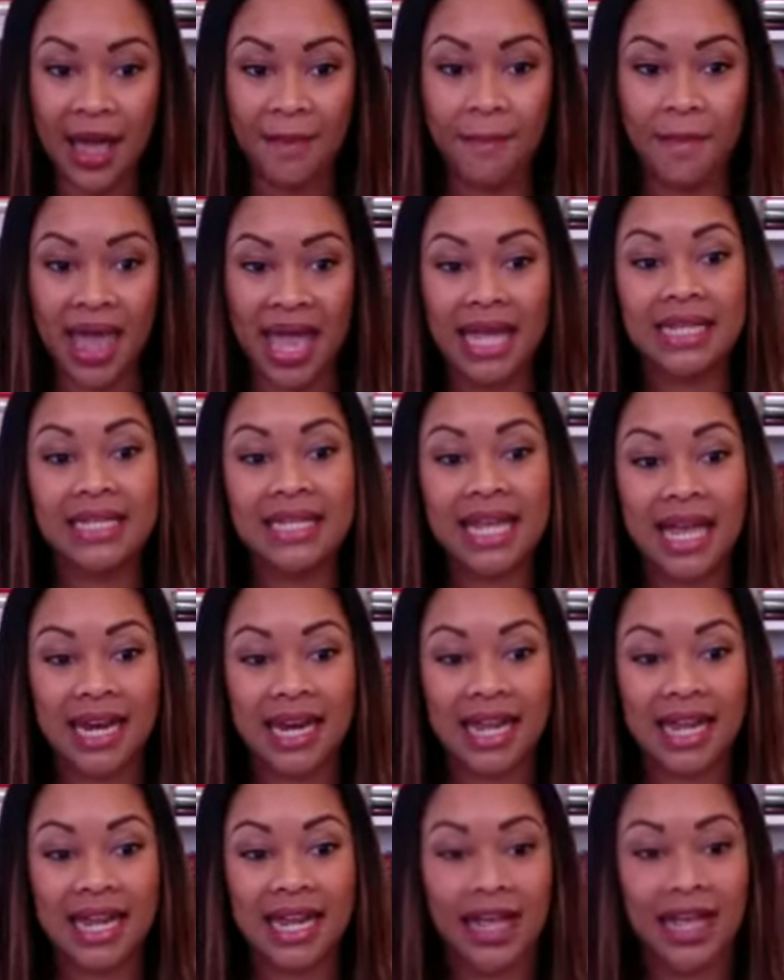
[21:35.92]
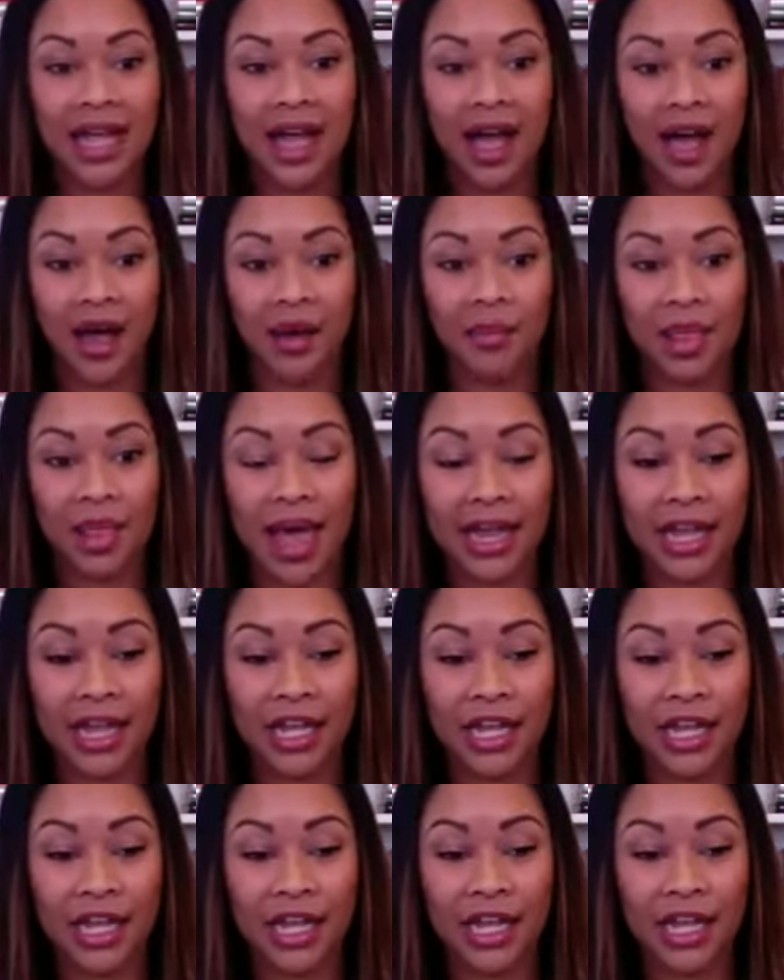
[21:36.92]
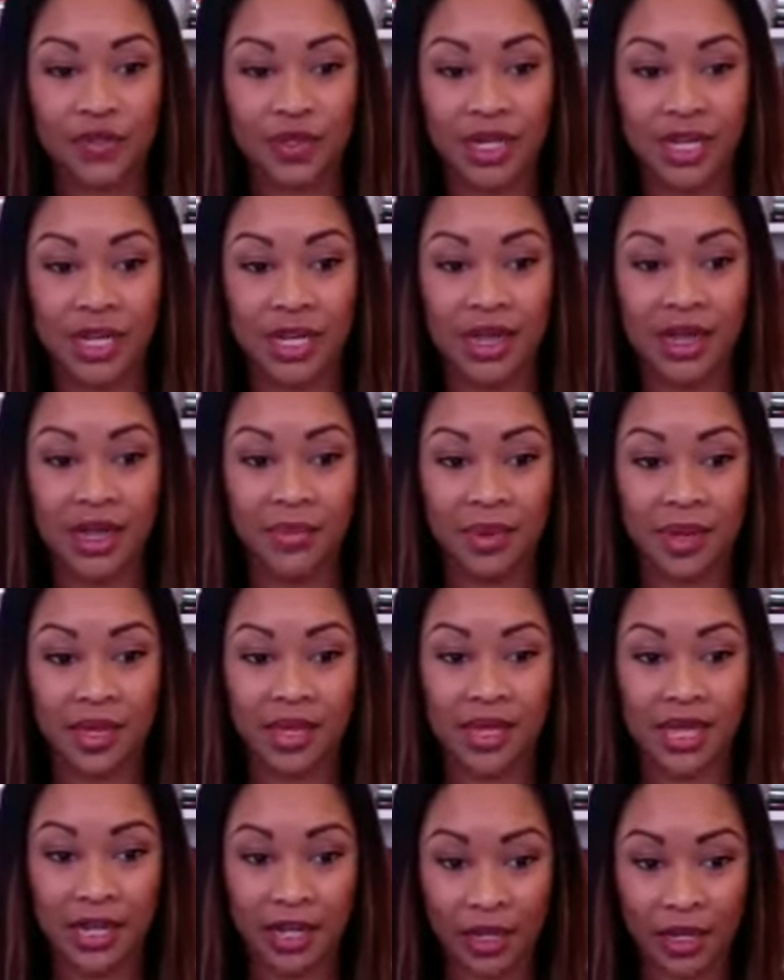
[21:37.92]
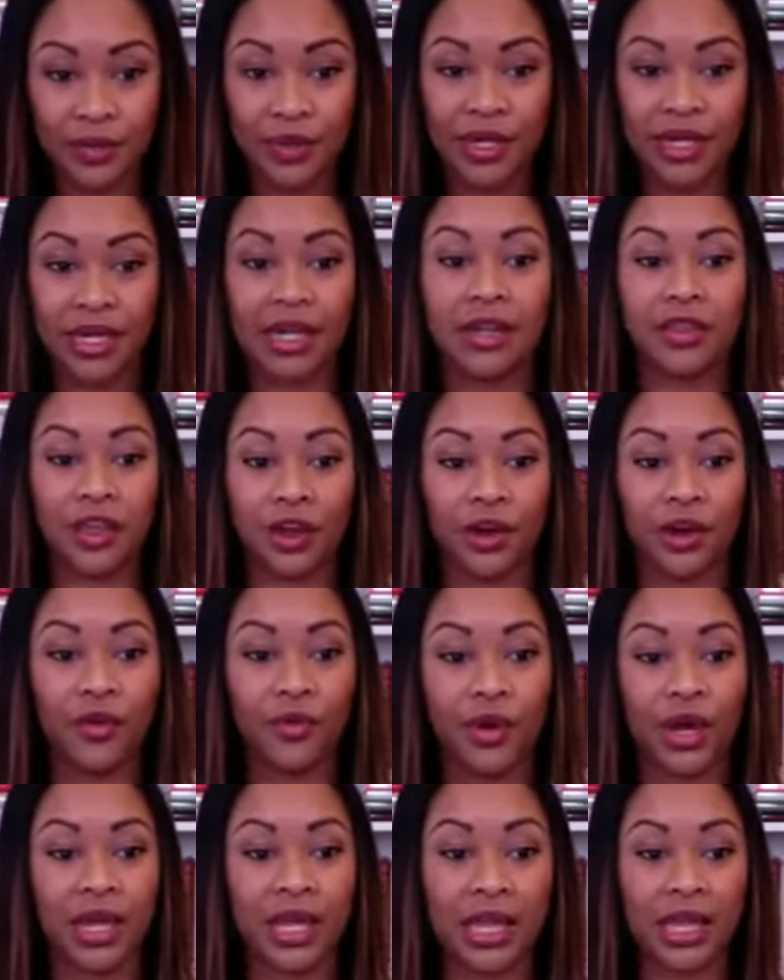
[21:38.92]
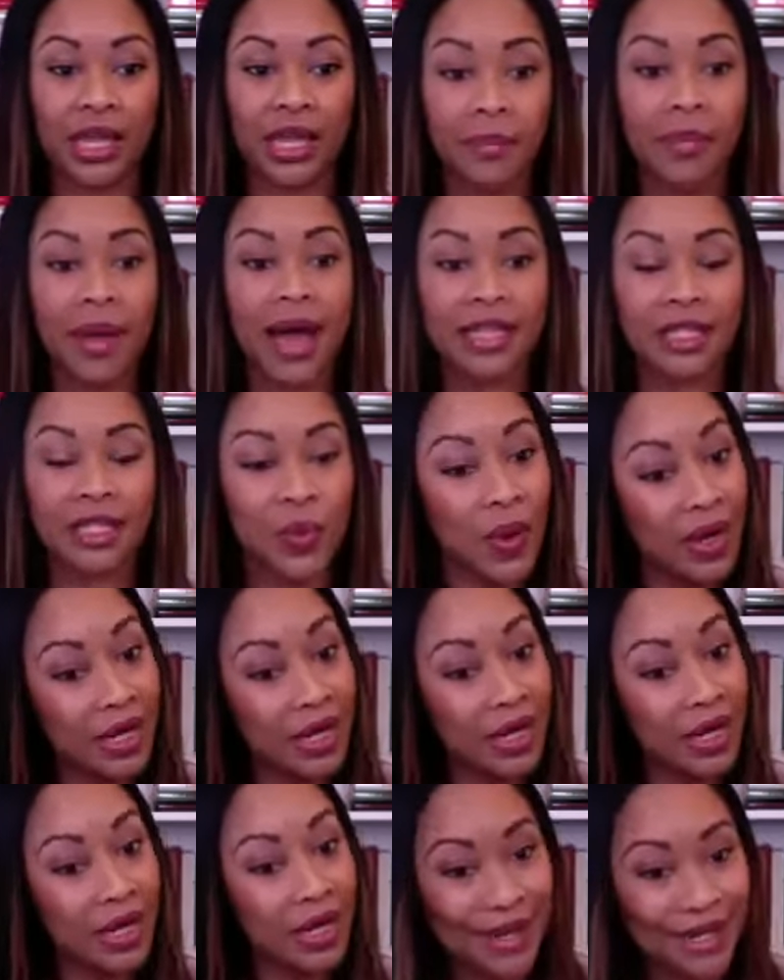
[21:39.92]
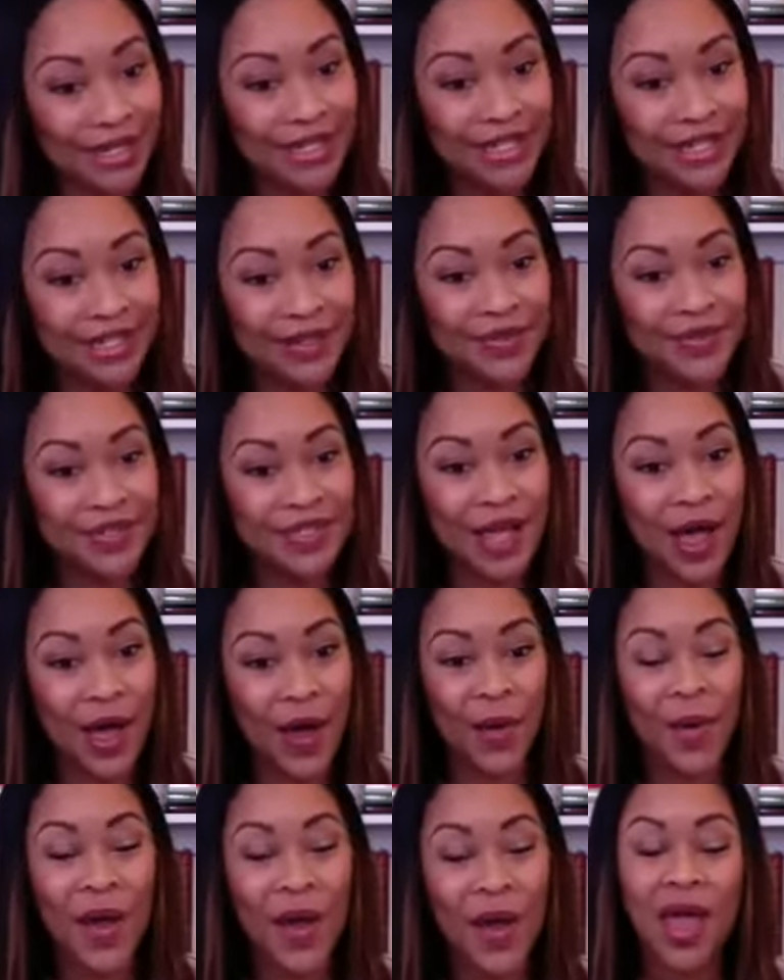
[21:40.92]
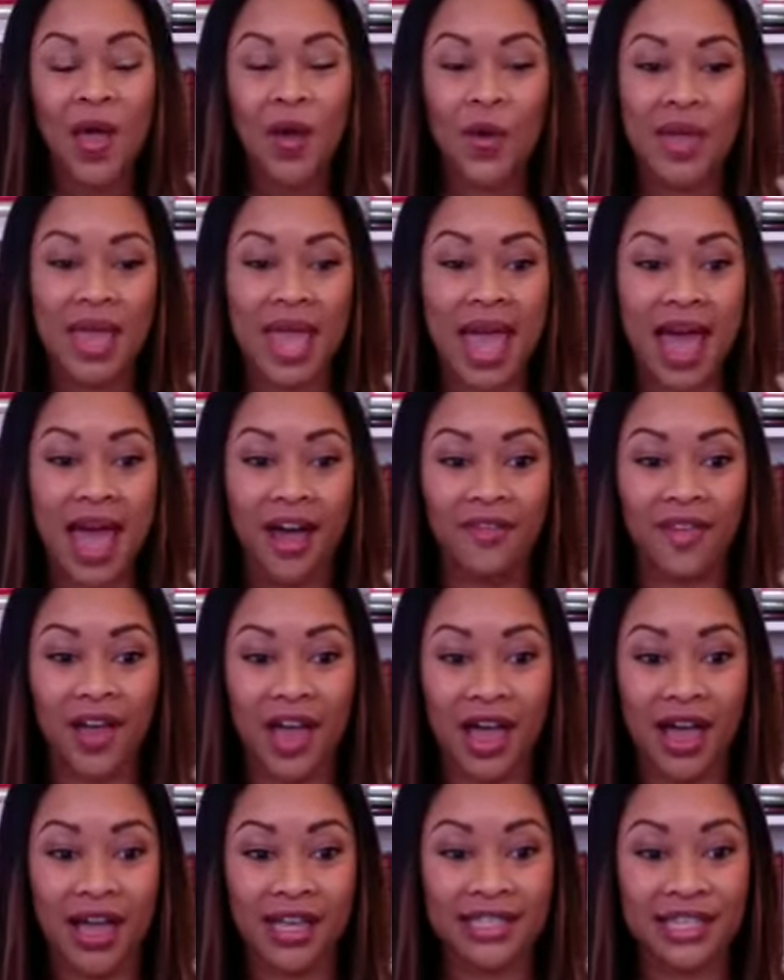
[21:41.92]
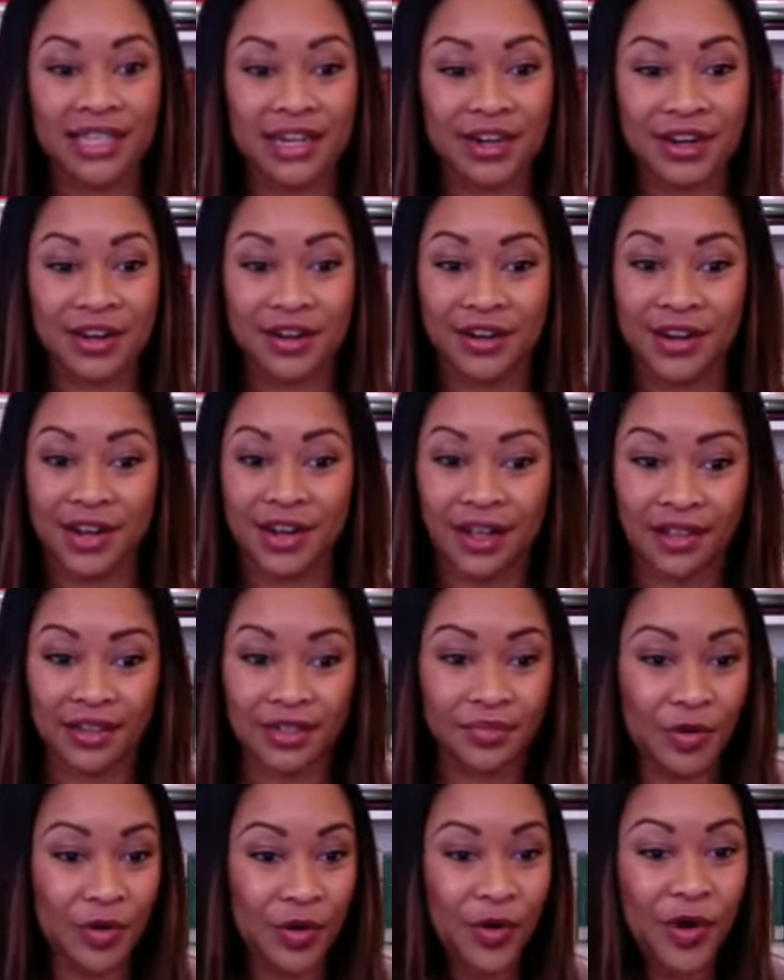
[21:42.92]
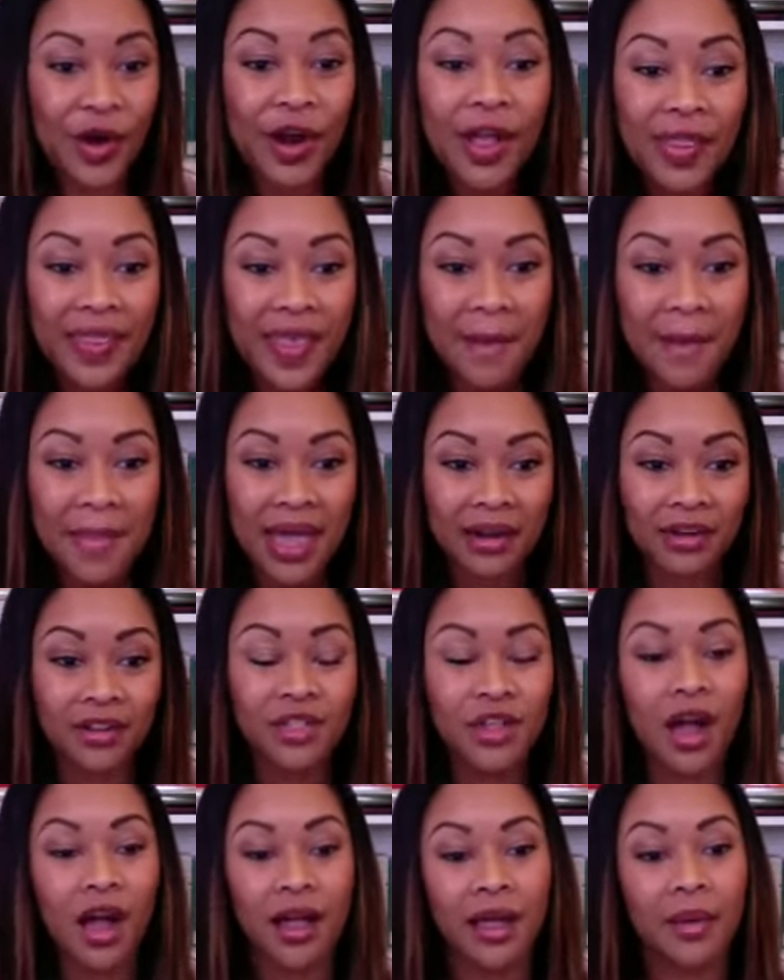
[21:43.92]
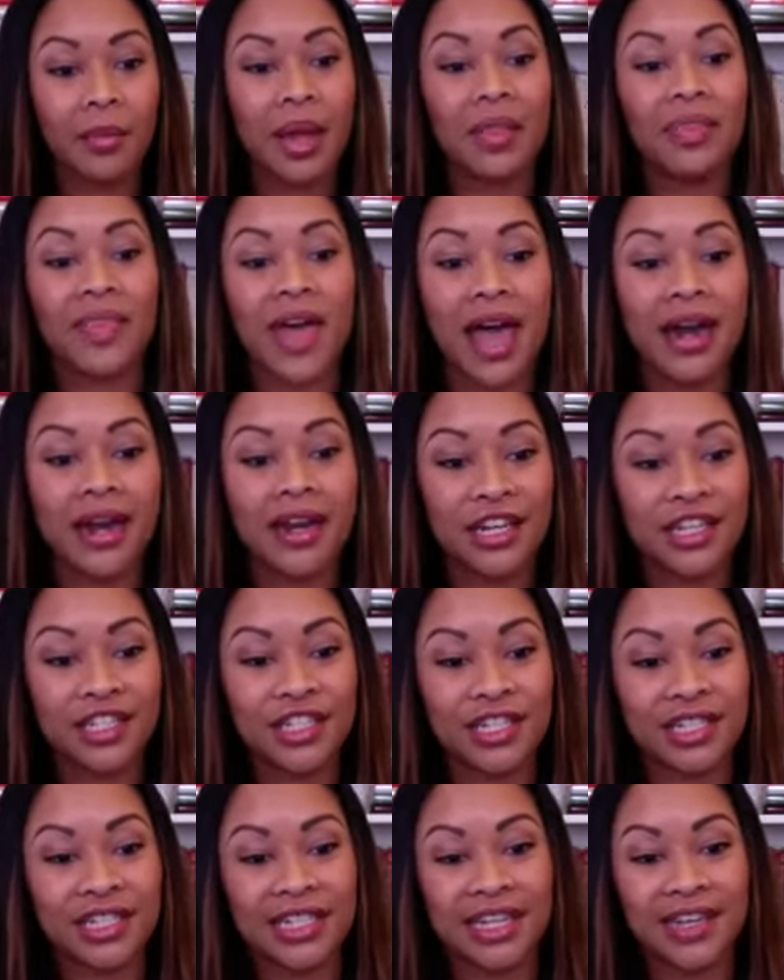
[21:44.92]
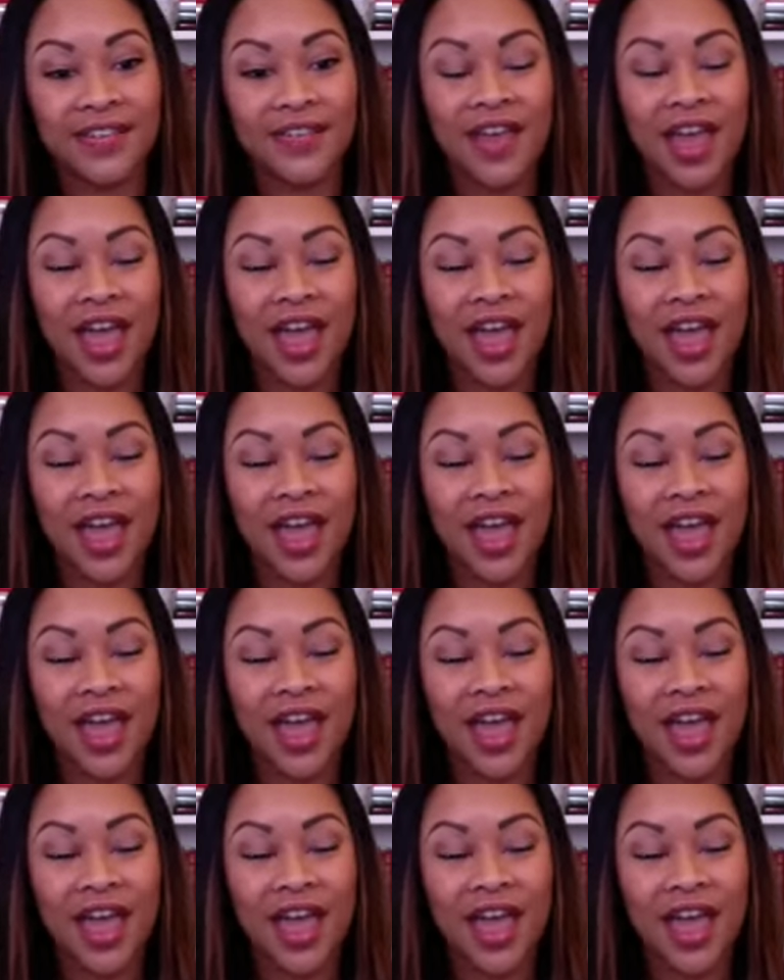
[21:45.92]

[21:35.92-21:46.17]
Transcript: mandating um, Black history be included in their curriculum by 2022. So we have uh, Senator Douglas McCrory on that panel talking about that initiative.